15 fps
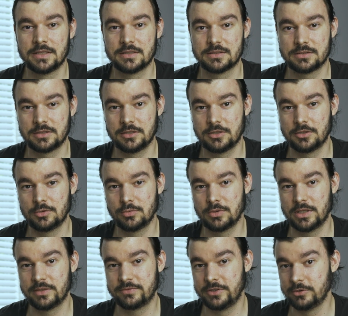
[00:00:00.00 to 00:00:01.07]
So
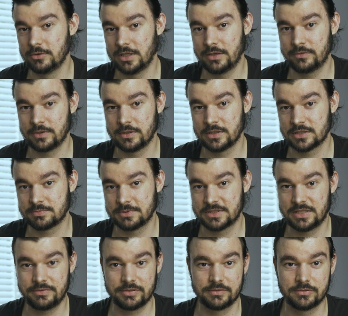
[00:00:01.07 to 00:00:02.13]
if you have a
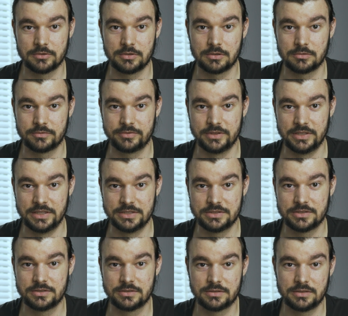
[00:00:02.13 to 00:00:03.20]
specific photography
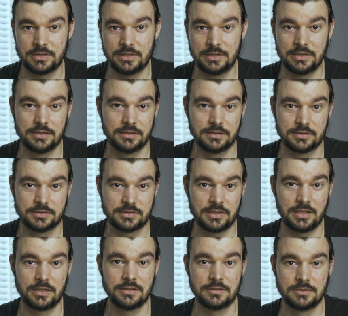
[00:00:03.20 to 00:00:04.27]
niche and
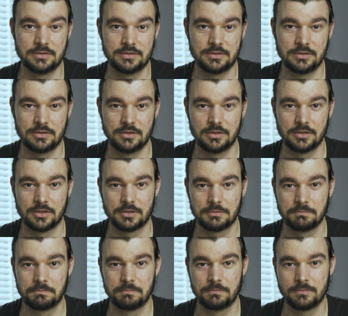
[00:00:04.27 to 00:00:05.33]
style, or
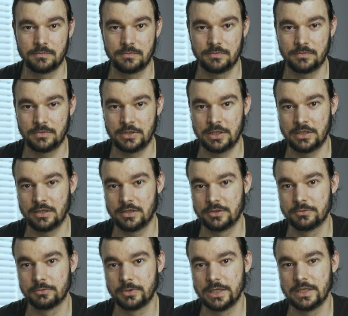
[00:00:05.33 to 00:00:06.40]
are
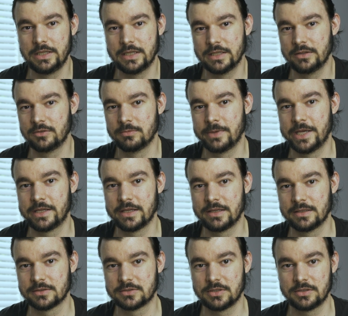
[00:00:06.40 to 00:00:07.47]
you really into
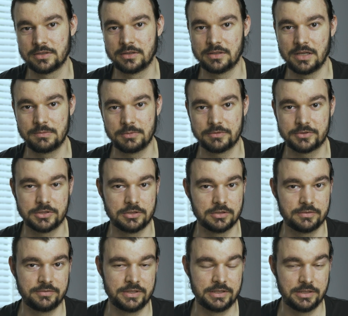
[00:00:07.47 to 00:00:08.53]
making a certain type of
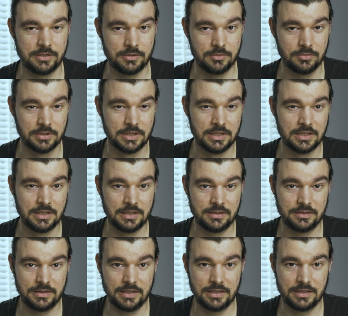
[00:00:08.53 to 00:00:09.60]
short video,
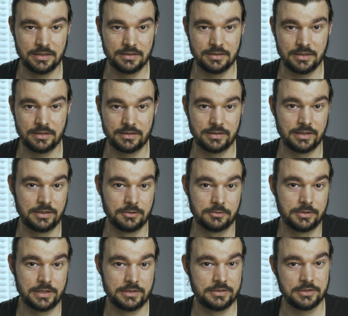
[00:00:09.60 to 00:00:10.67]
then I think you're
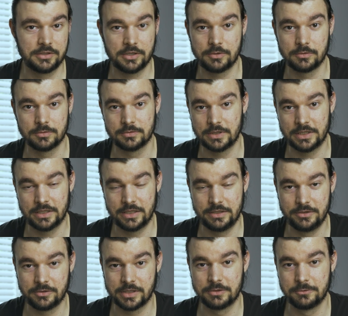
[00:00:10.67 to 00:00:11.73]
ready to go and
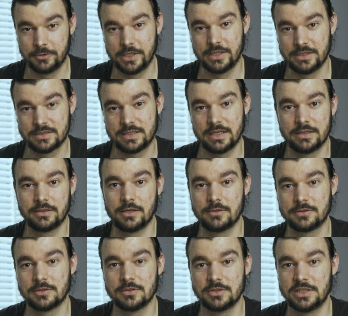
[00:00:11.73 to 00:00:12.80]
you can really stand
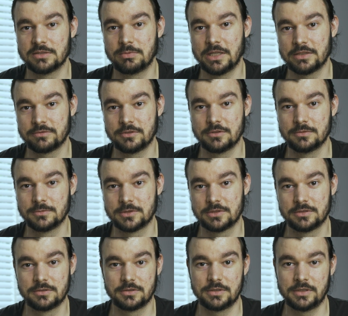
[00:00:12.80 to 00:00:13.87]
out on these platforms
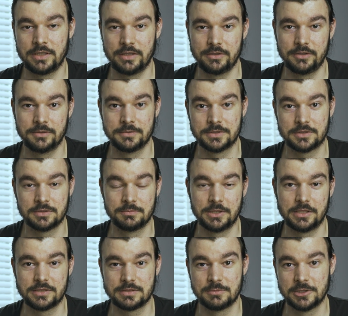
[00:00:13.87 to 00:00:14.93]
and earn some
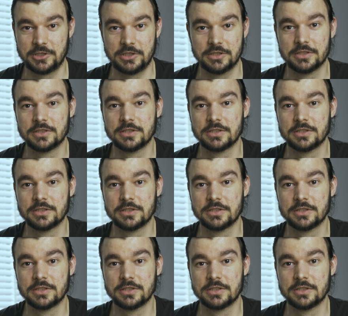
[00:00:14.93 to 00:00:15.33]
nice money.